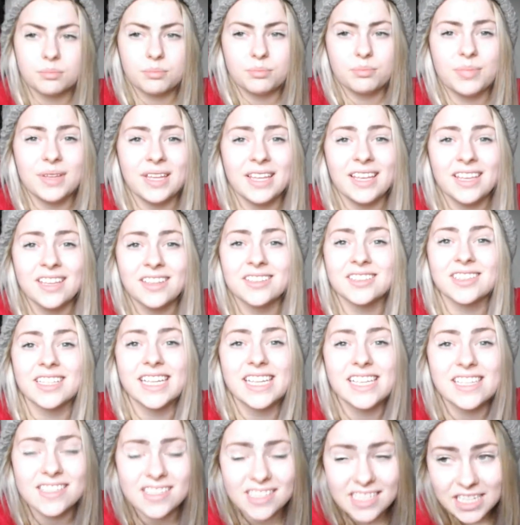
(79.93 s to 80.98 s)
being
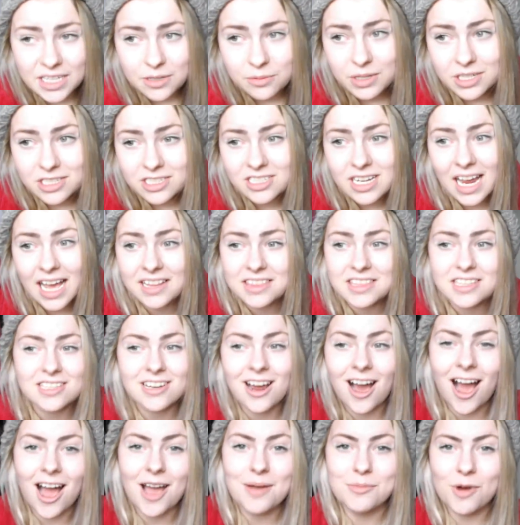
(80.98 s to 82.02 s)
lazy, which at the
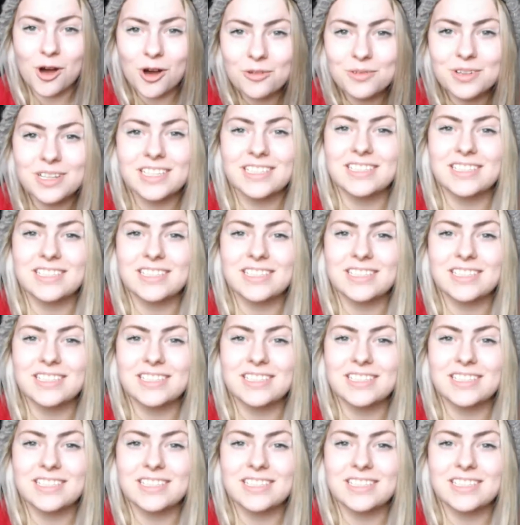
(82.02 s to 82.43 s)
time always